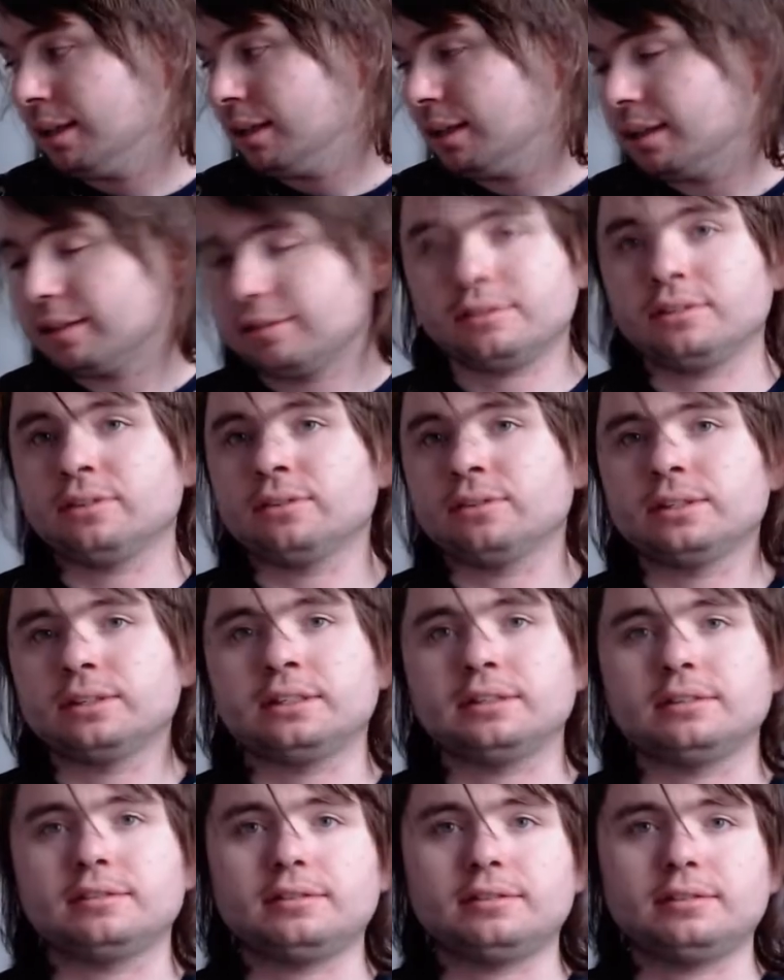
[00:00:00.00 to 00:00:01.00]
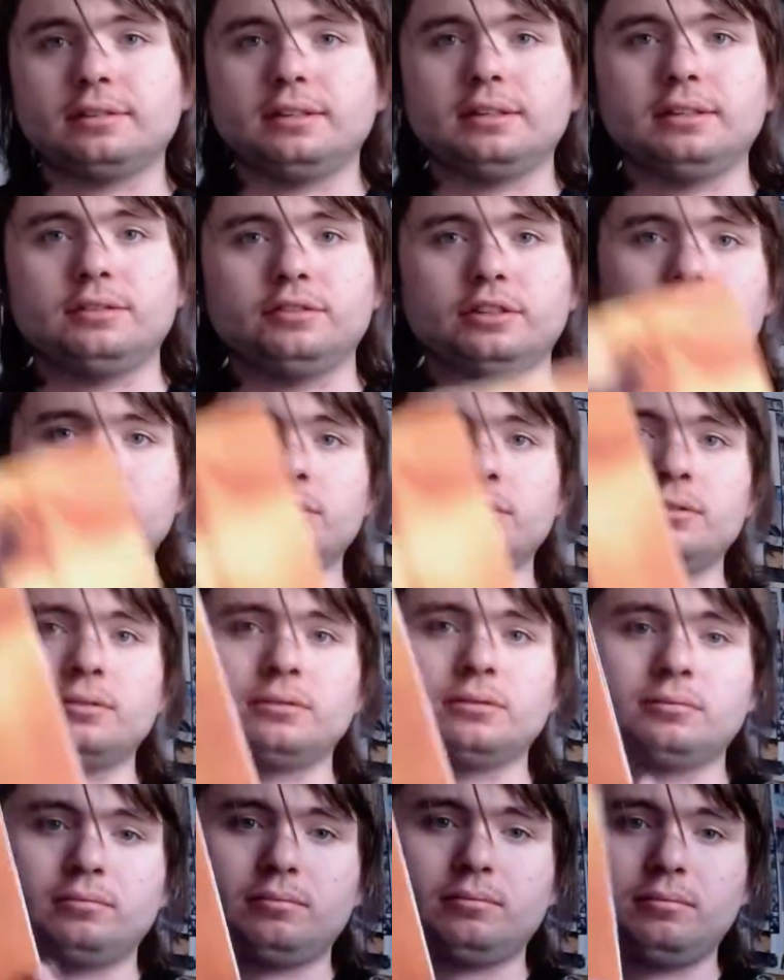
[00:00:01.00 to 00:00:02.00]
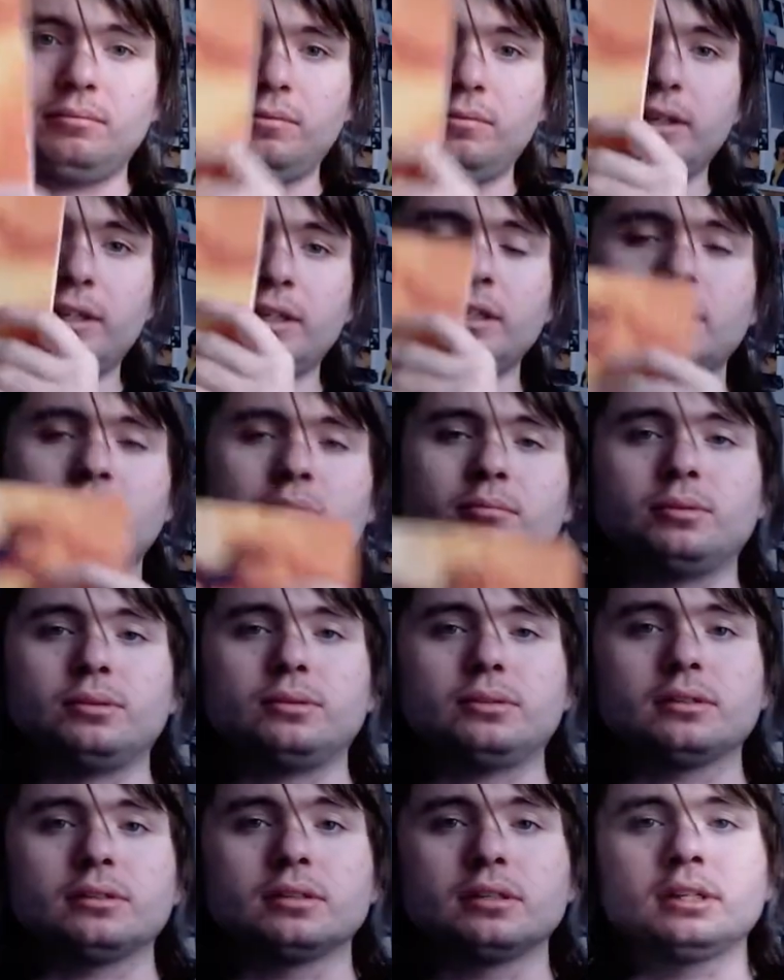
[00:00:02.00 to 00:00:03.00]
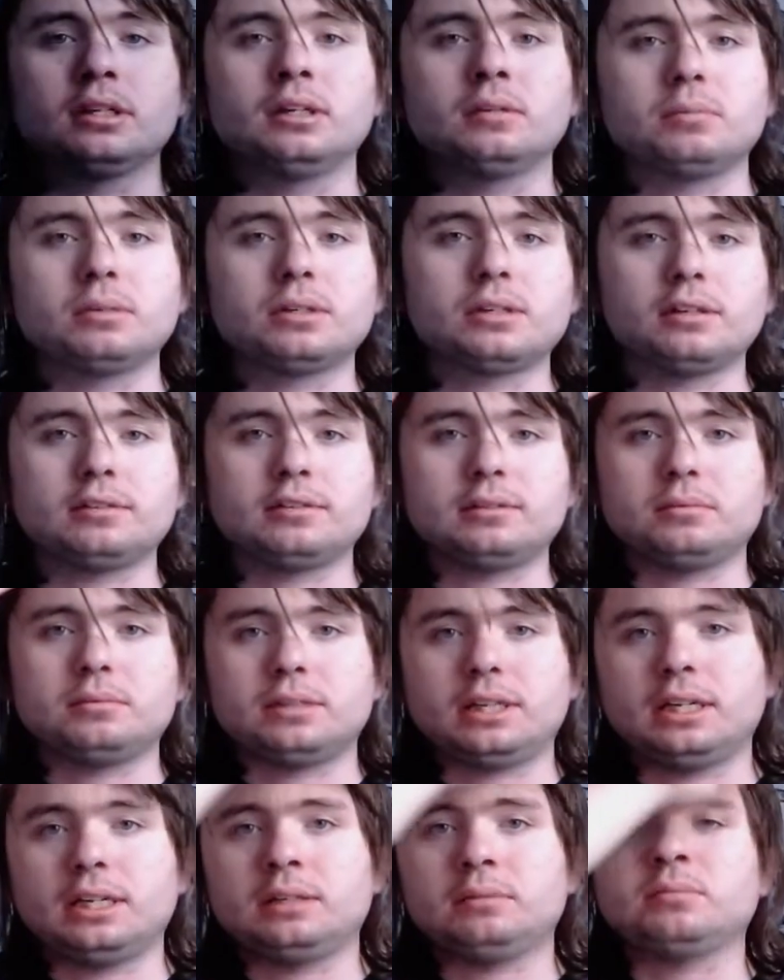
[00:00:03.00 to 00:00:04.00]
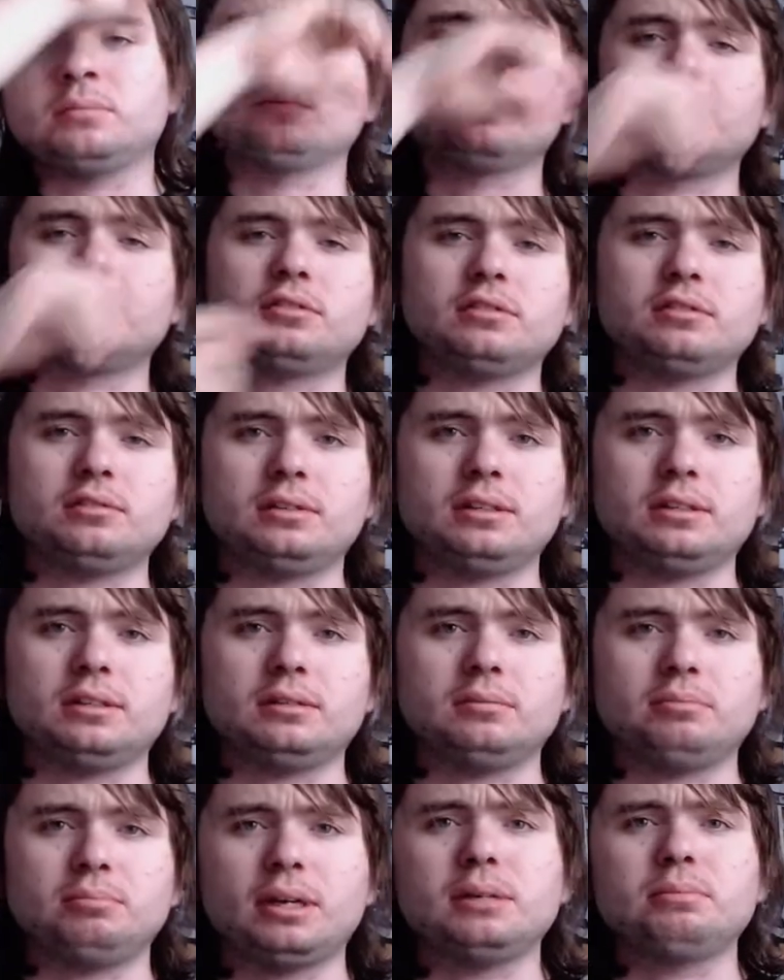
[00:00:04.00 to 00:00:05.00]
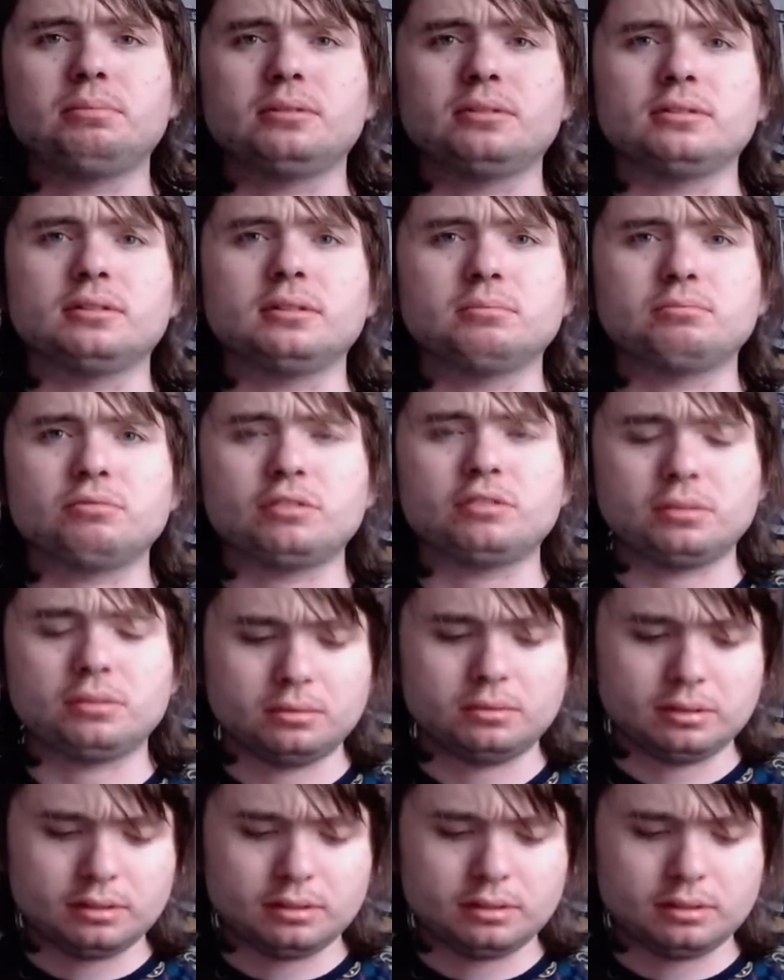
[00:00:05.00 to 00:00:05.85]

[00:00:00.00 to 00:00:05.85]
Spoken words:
it's not in its original thing anymore because it was just like paper and it broke.